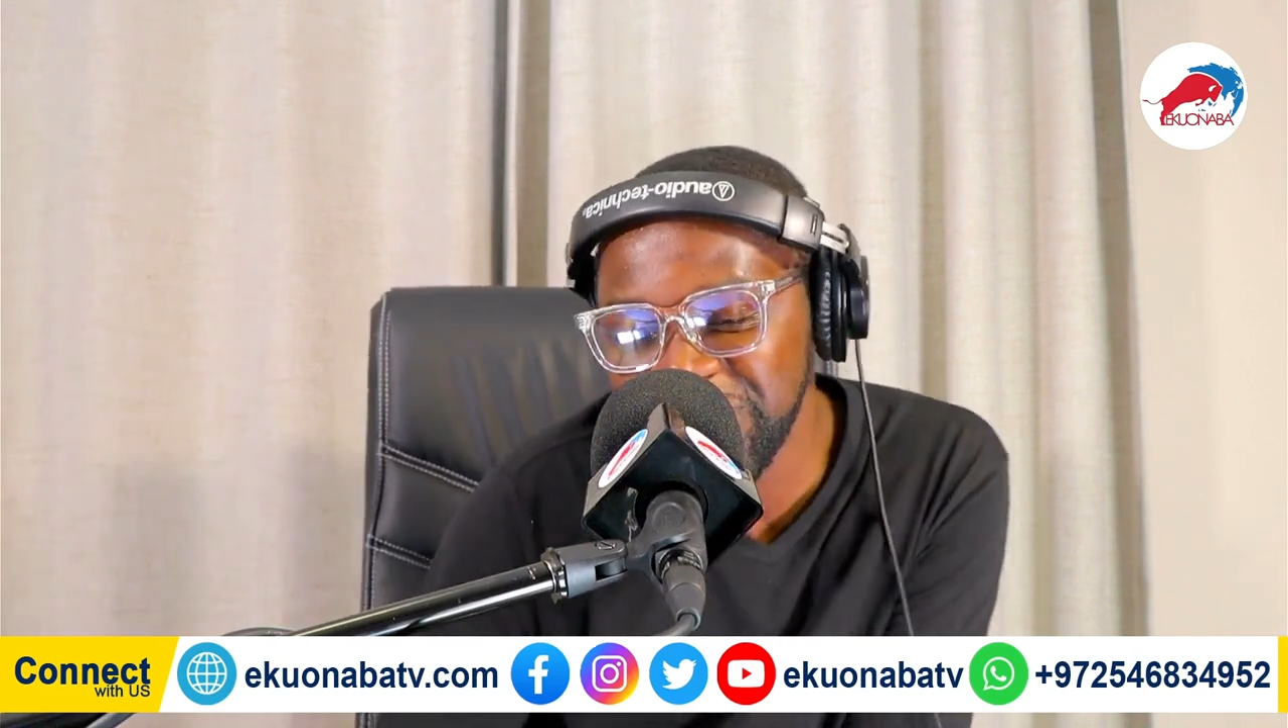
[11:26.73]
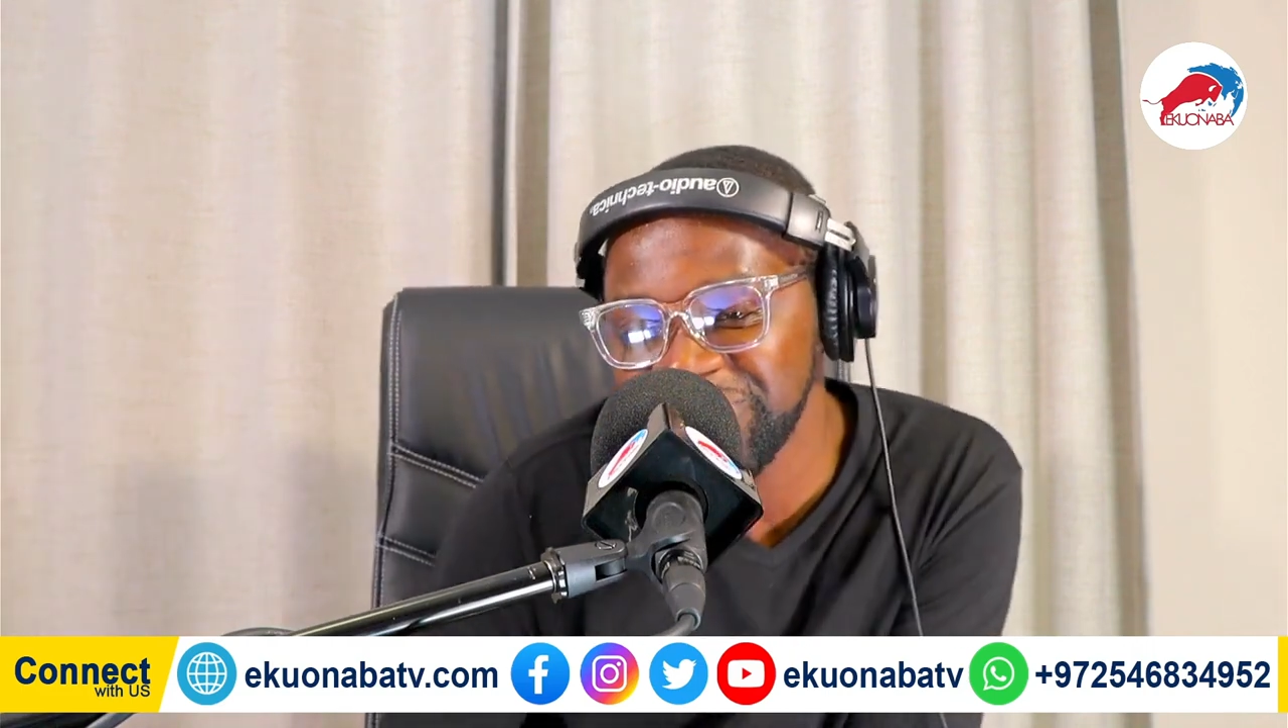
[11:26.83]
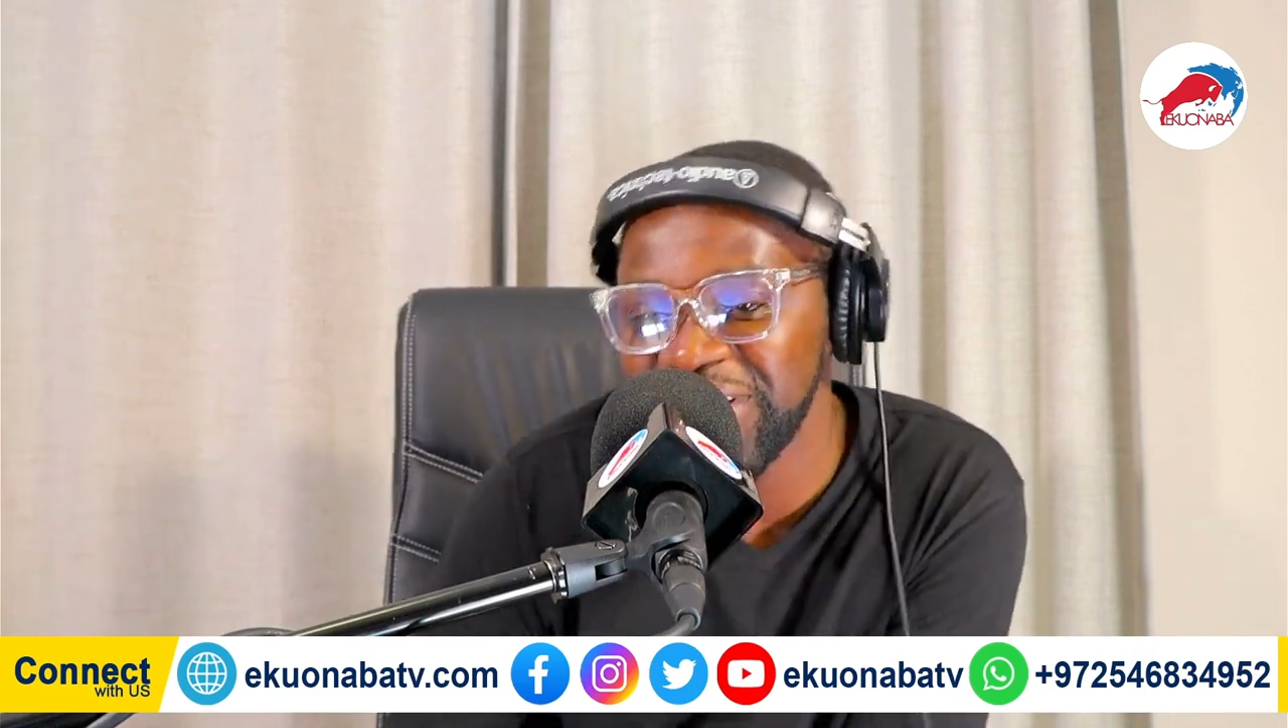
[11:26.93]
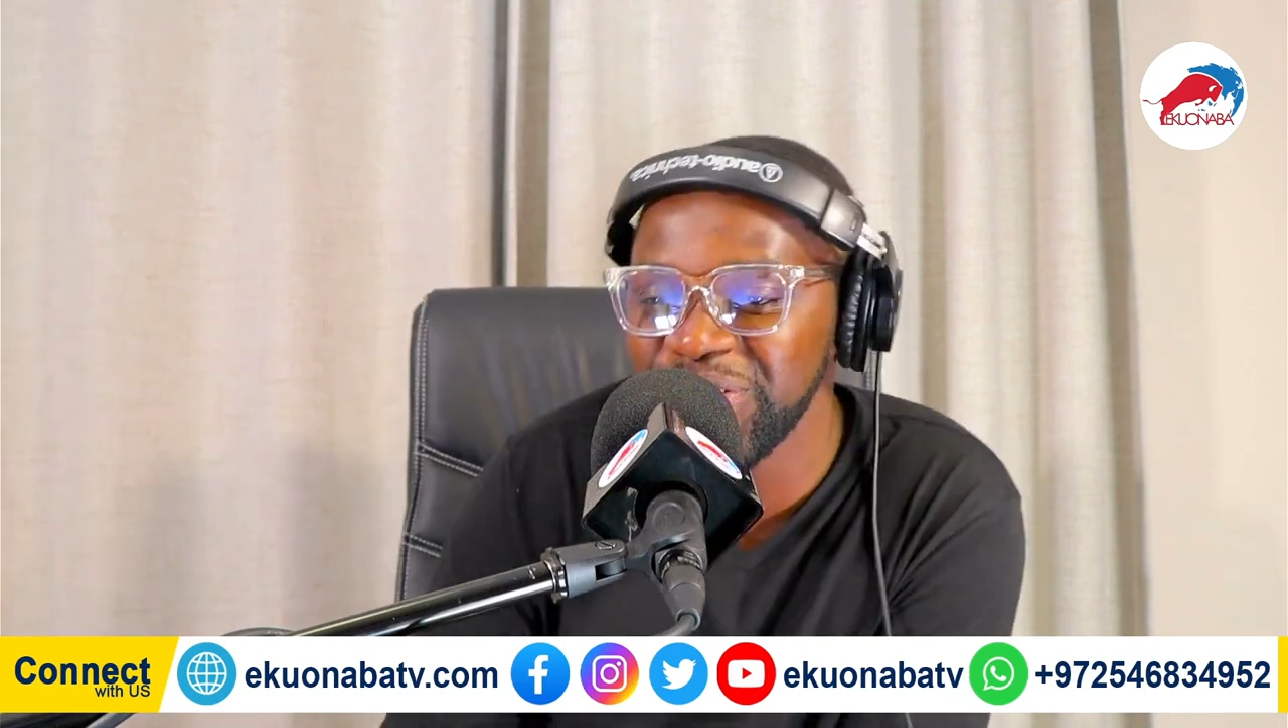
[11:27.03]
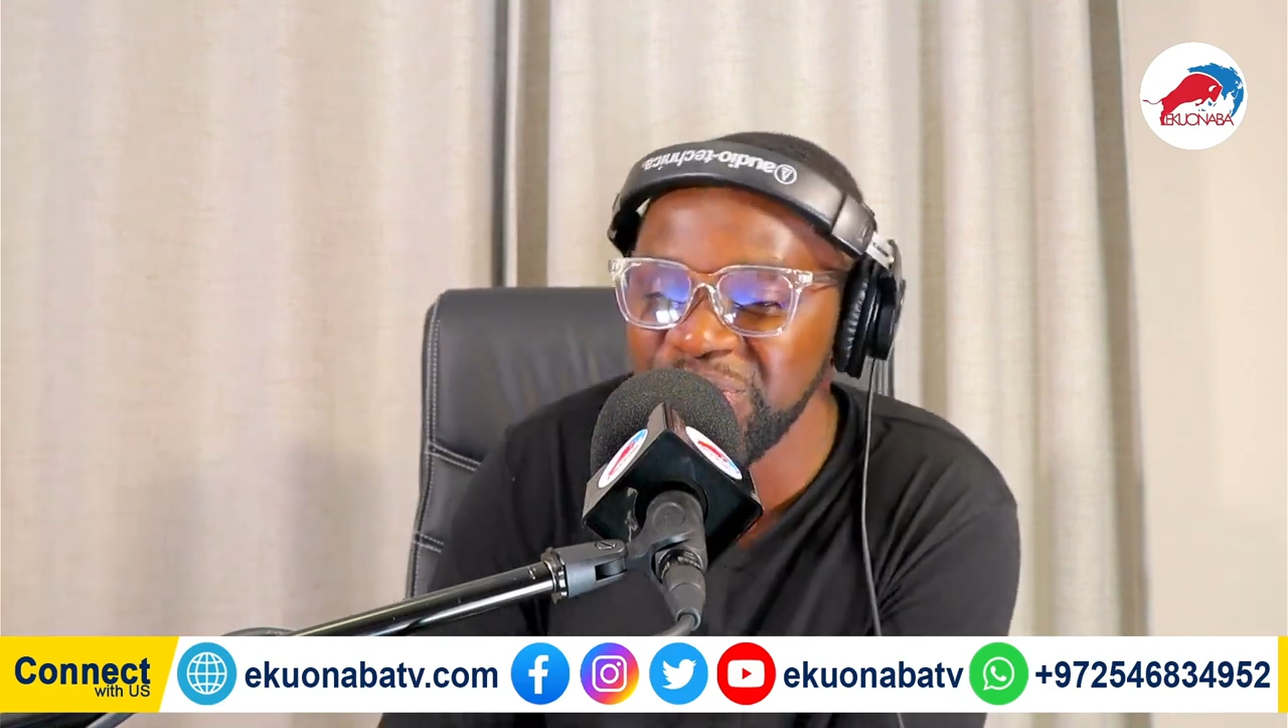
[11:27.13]

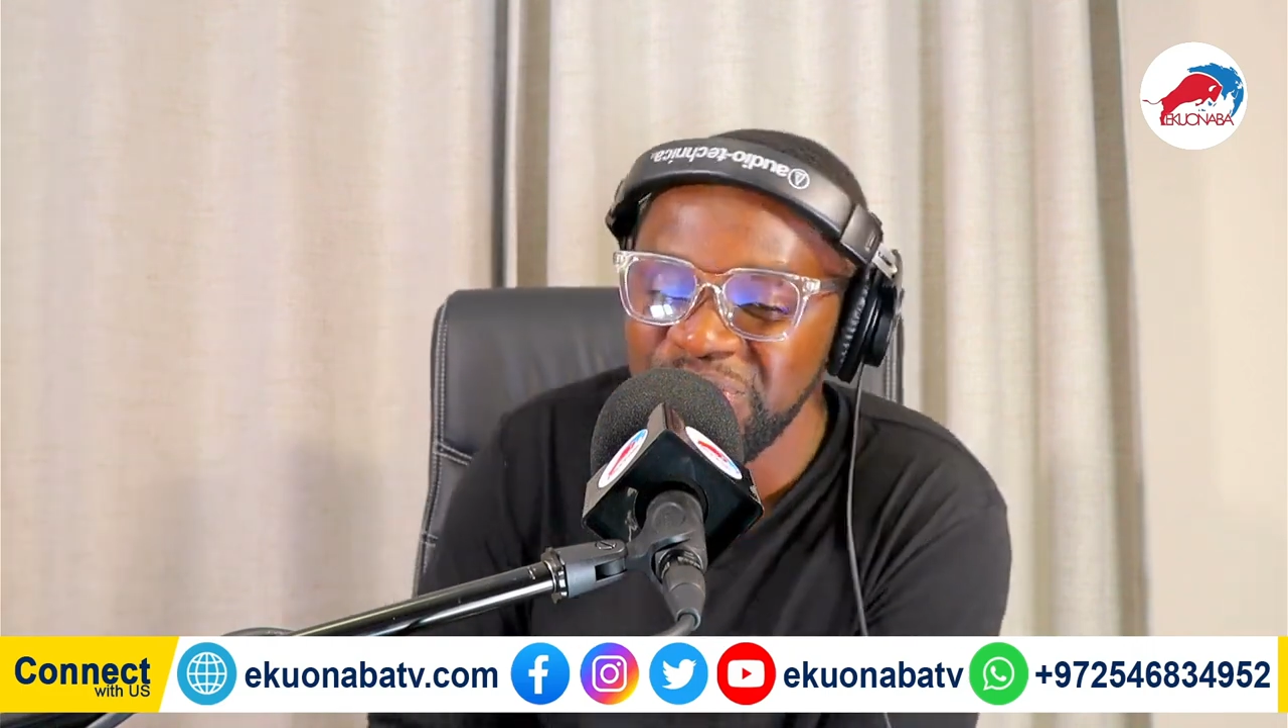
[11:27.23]
dado.